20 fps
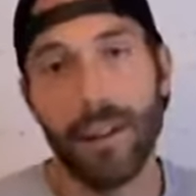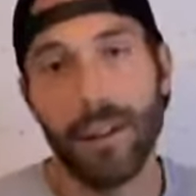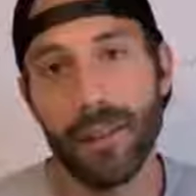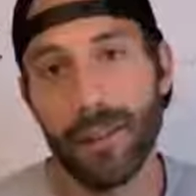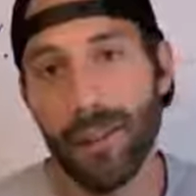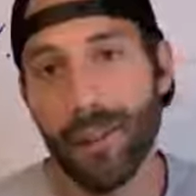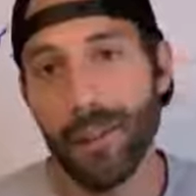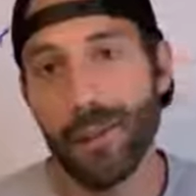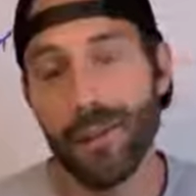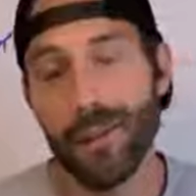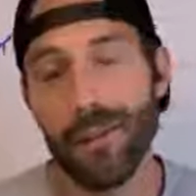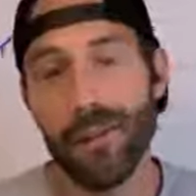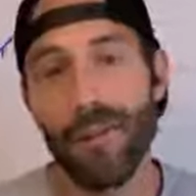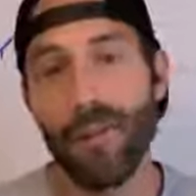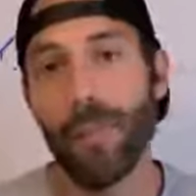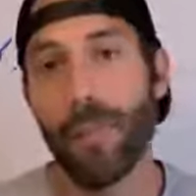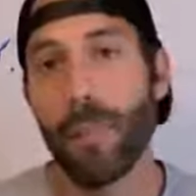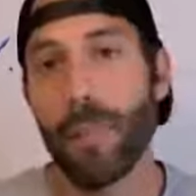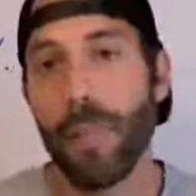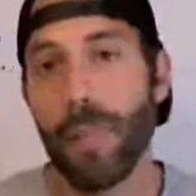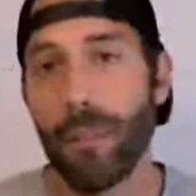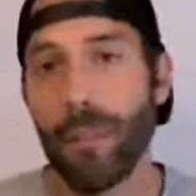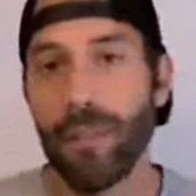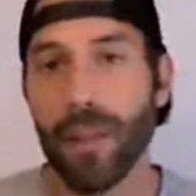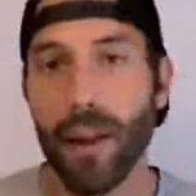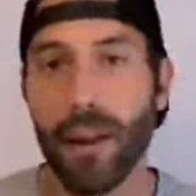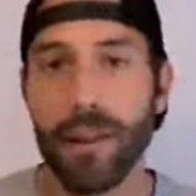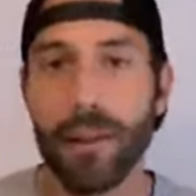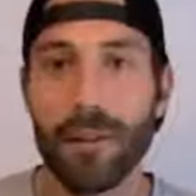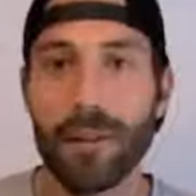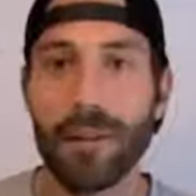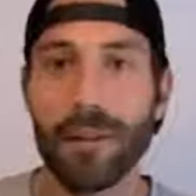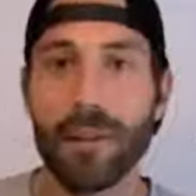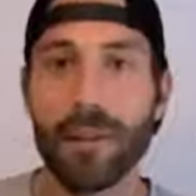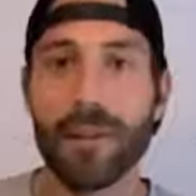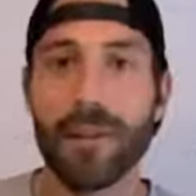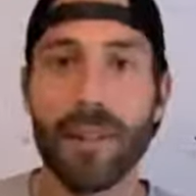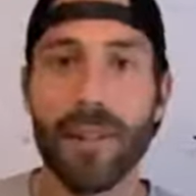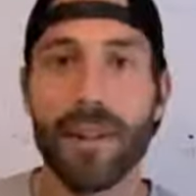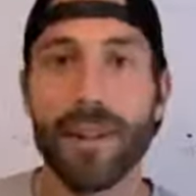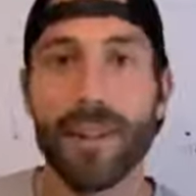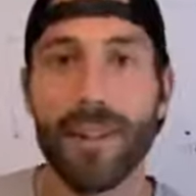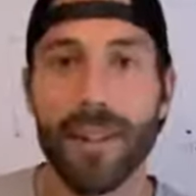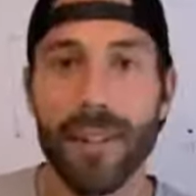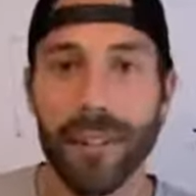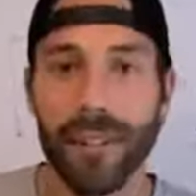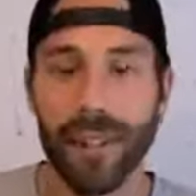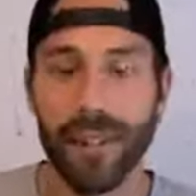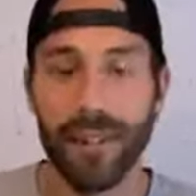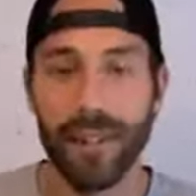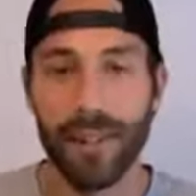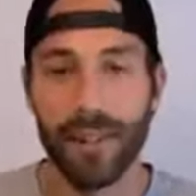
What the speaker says: So I don't know what's going on here.